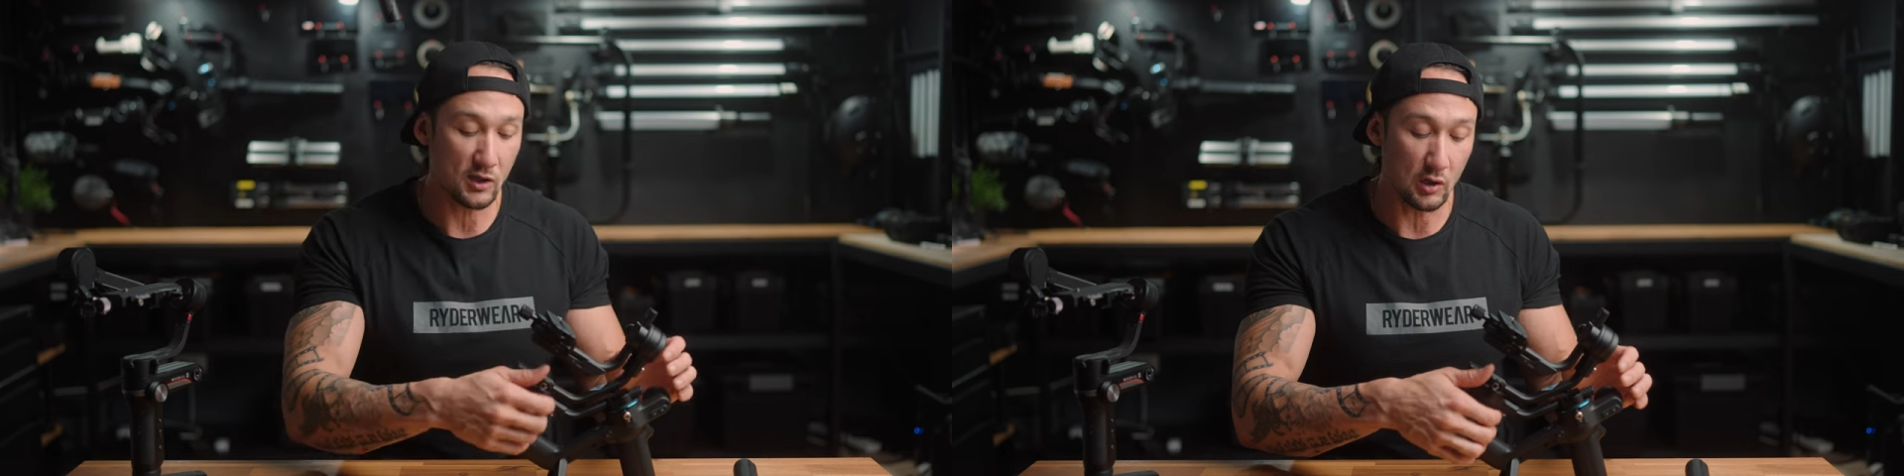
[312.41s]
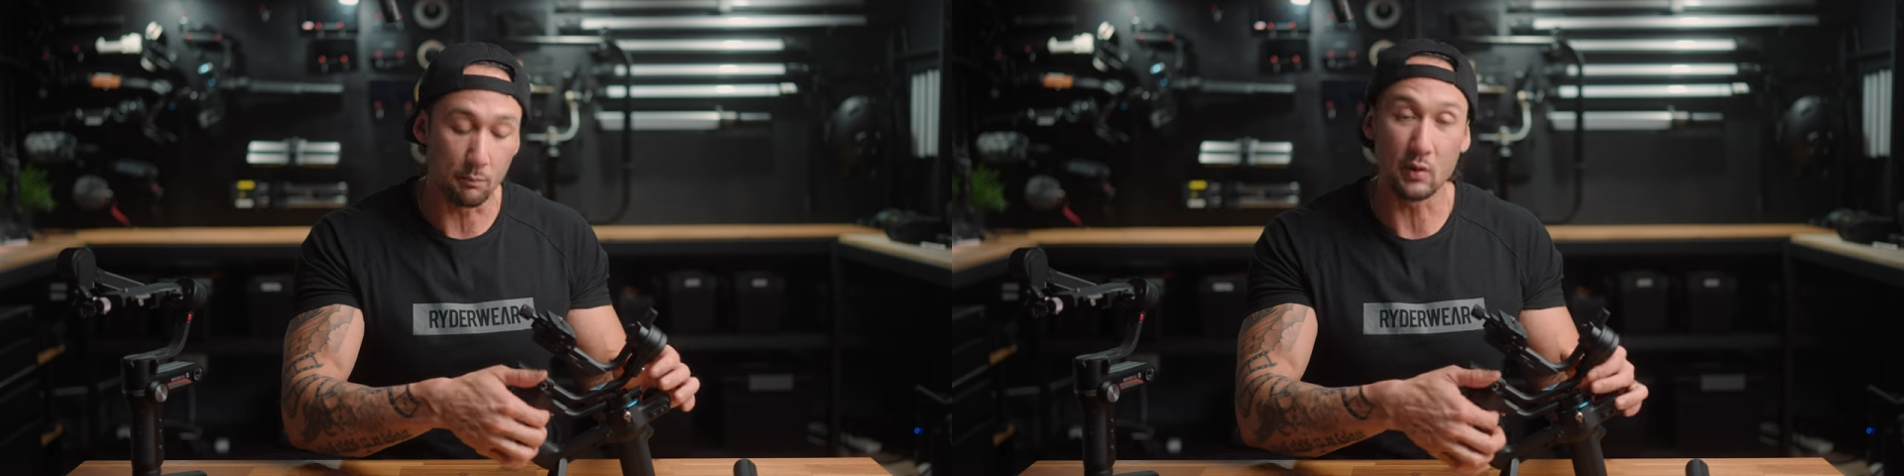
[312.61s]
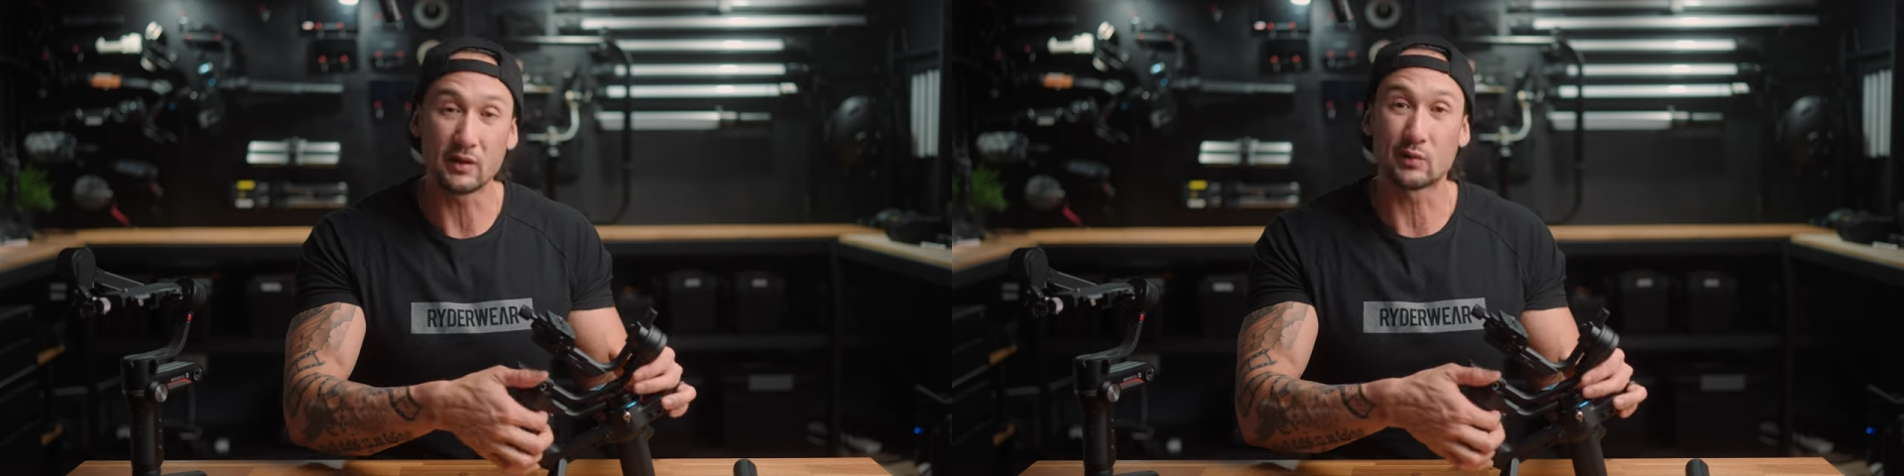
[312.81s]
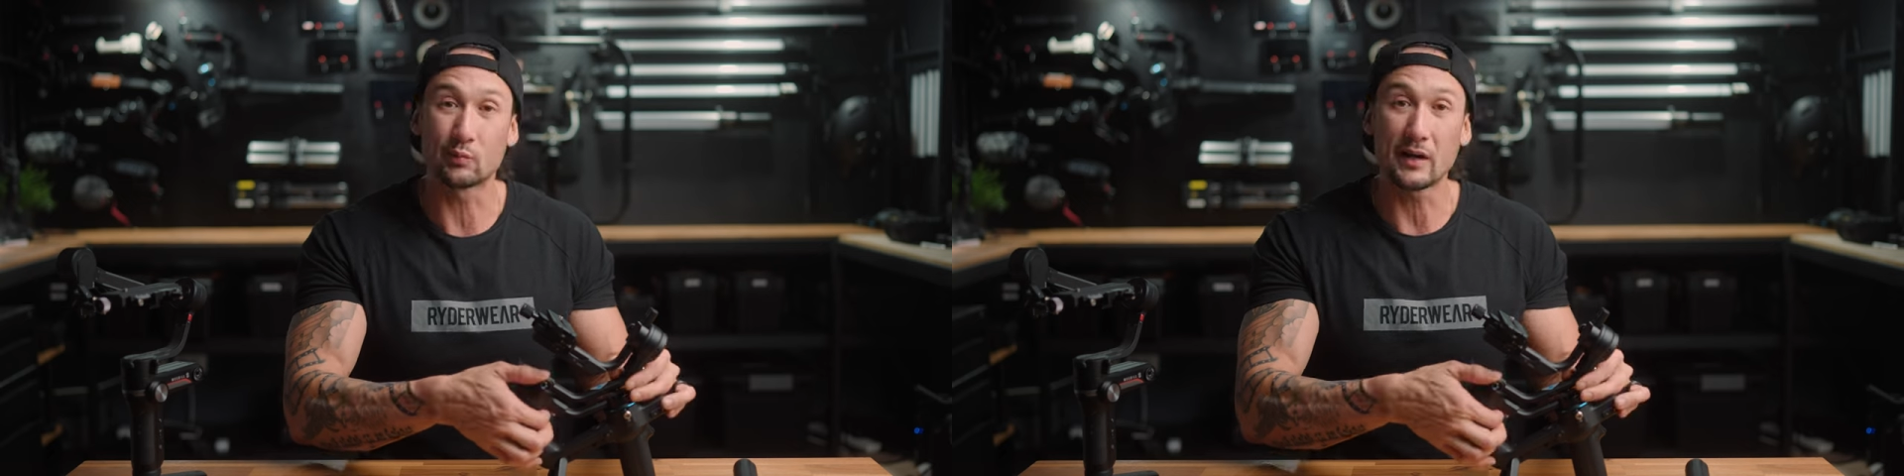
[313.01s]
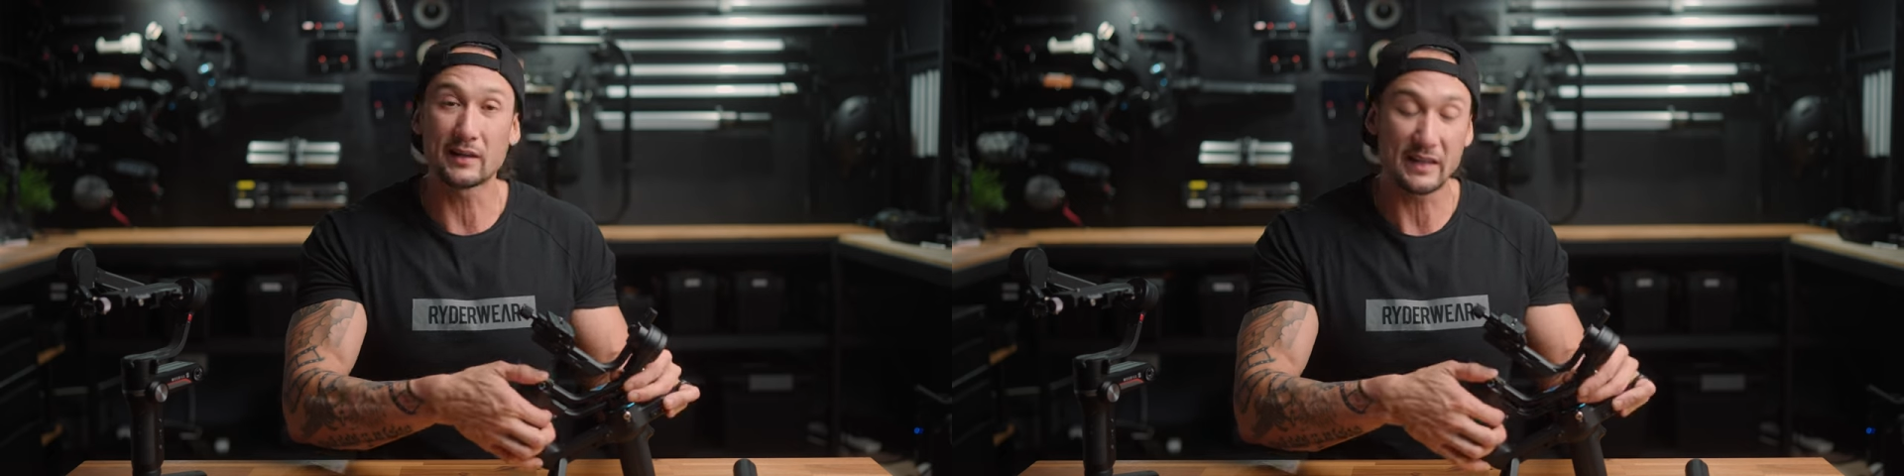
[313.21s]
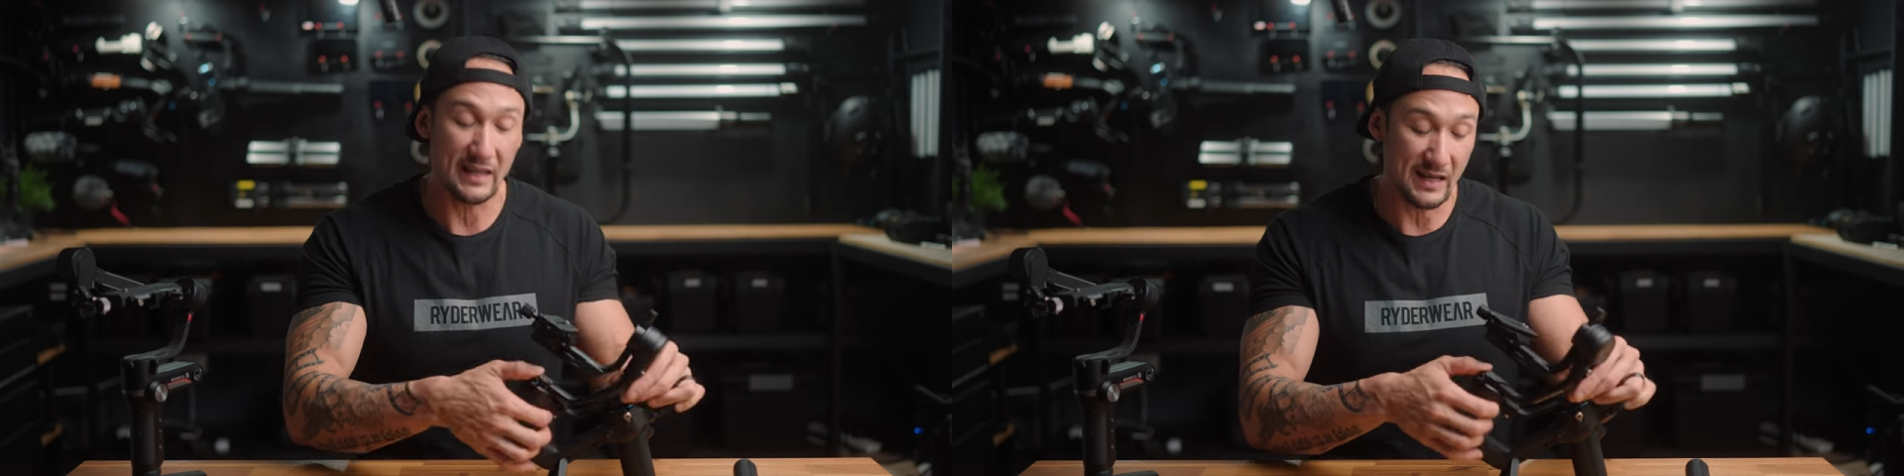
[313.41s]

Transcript: you can put it directly